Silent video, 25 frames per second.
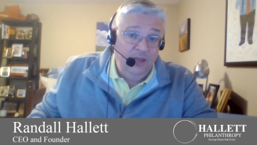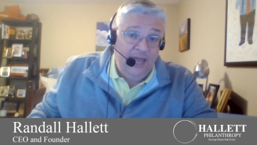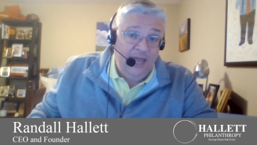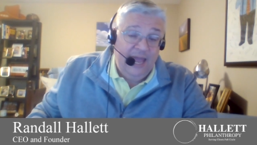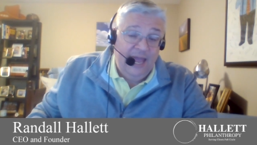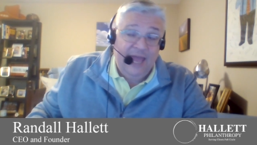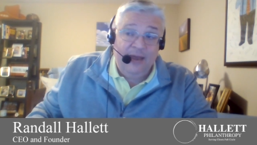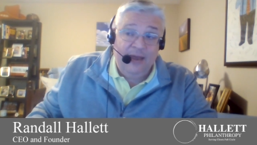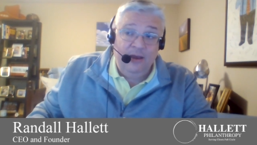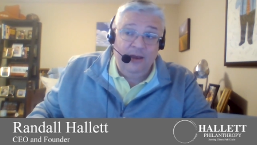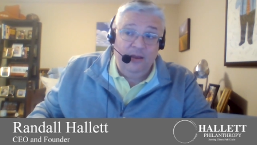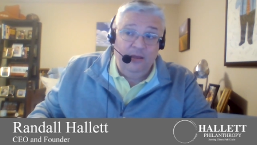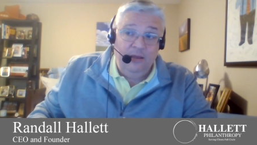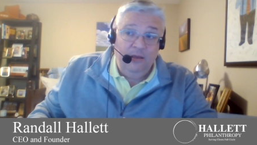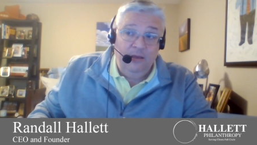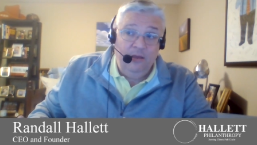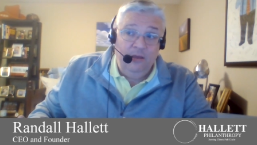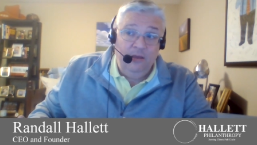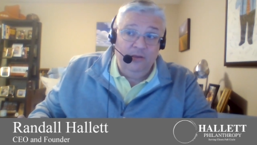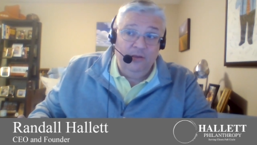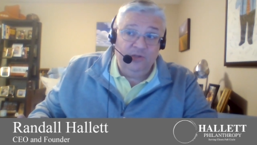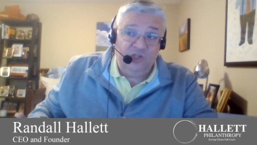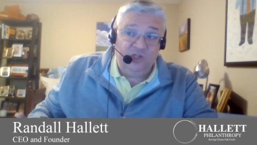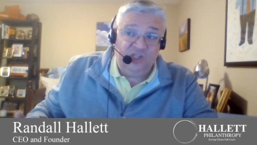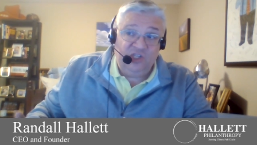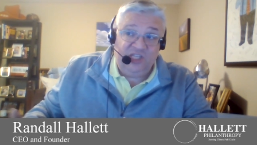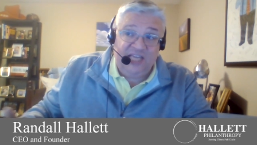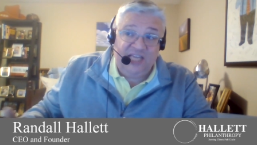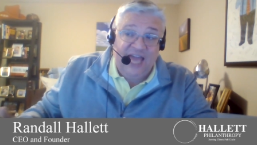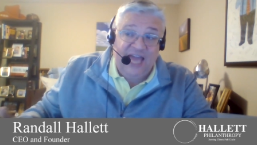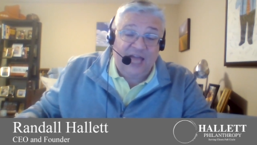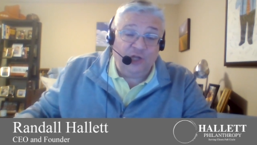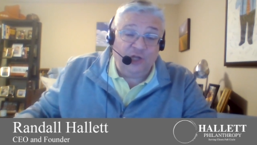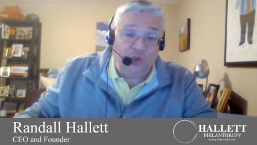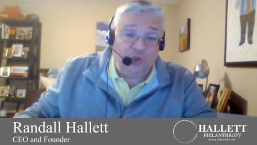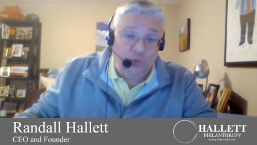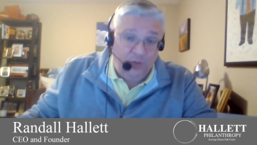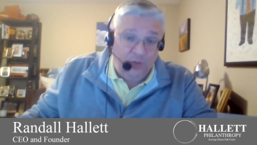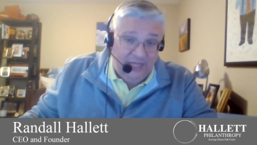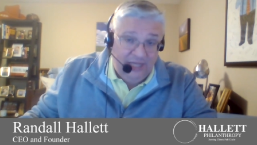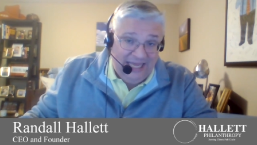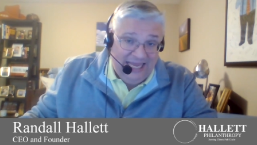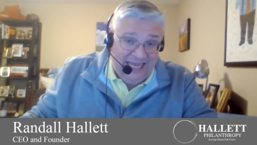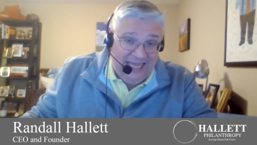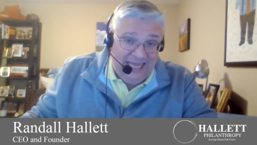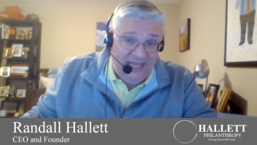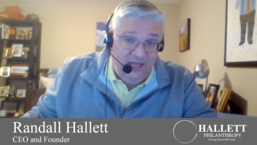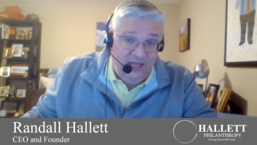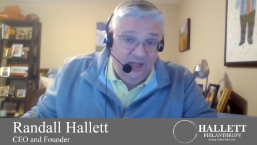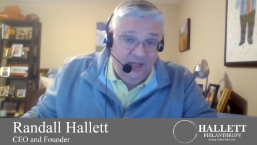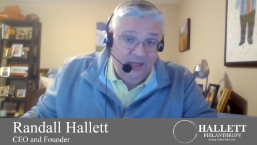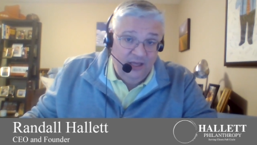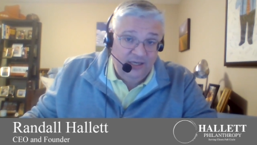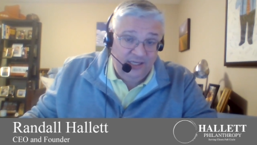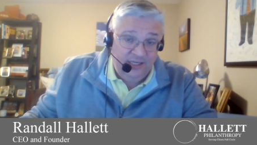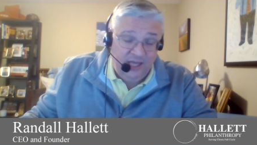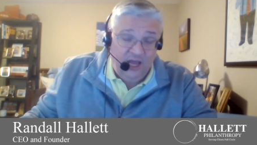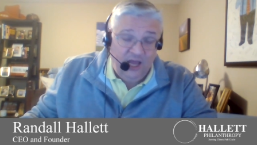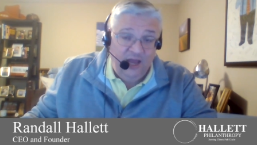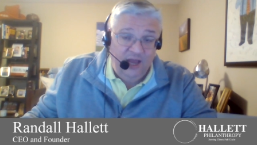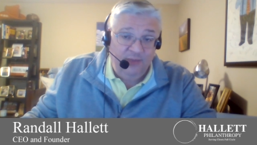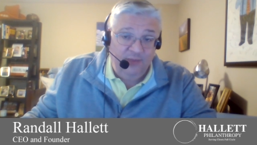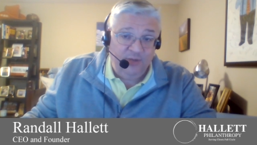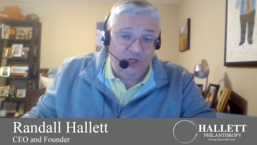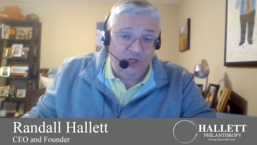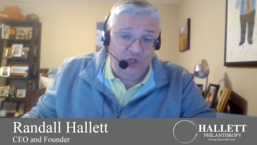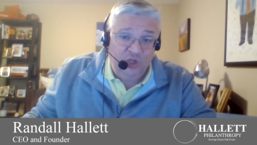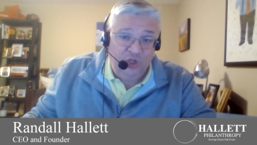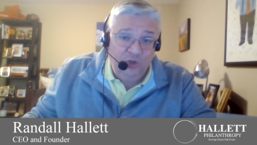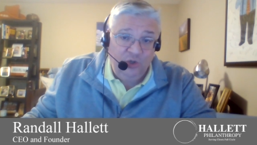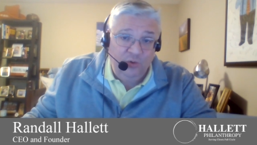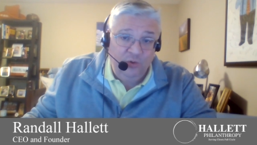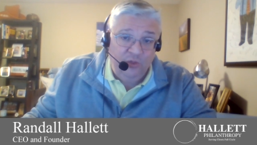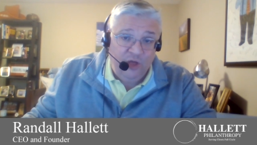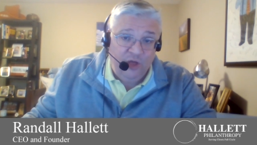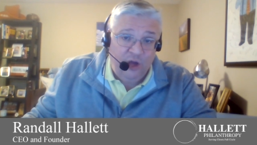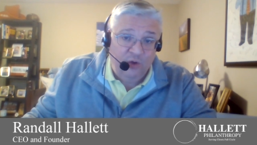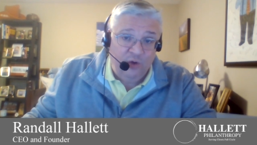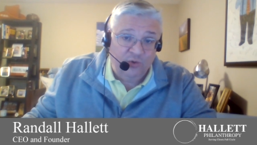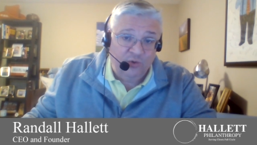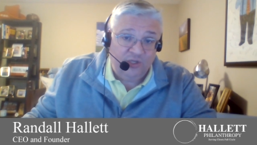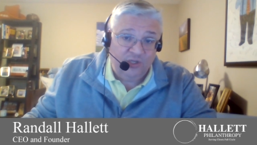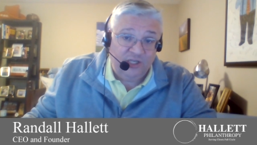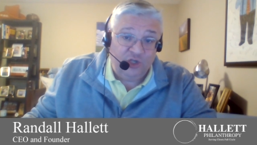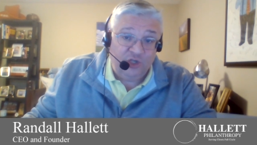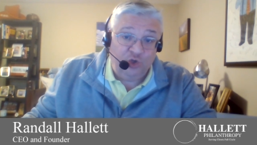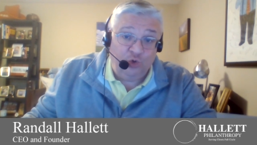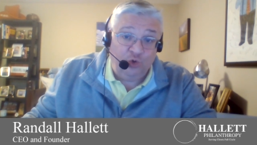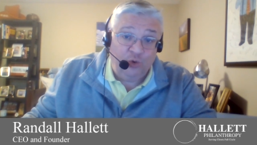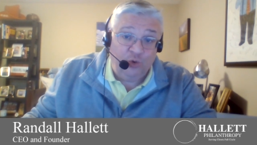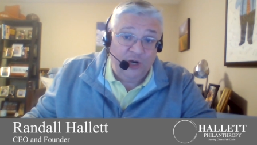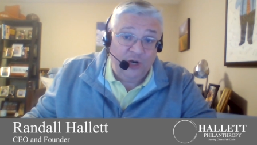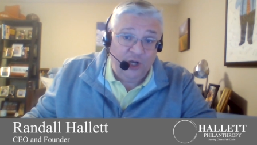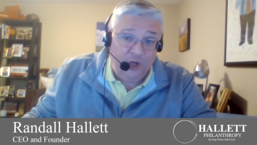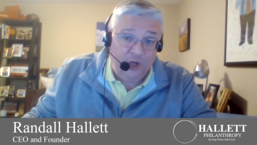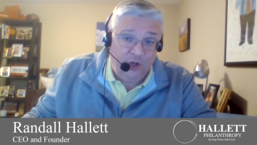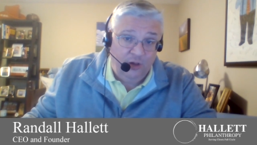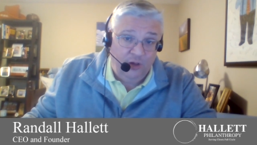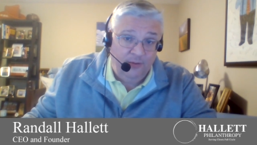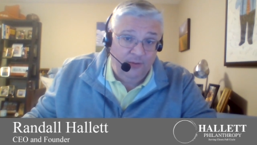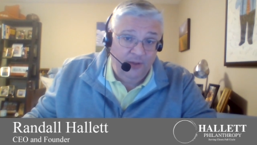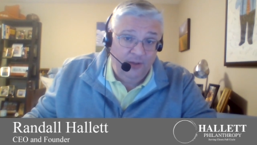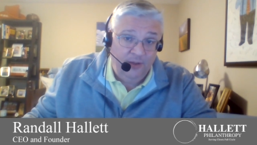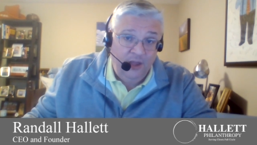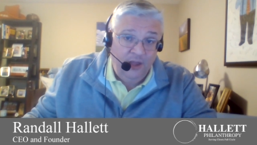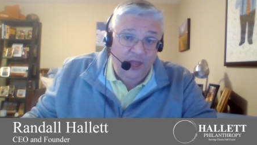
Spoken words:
And scheduling time to do those is critical.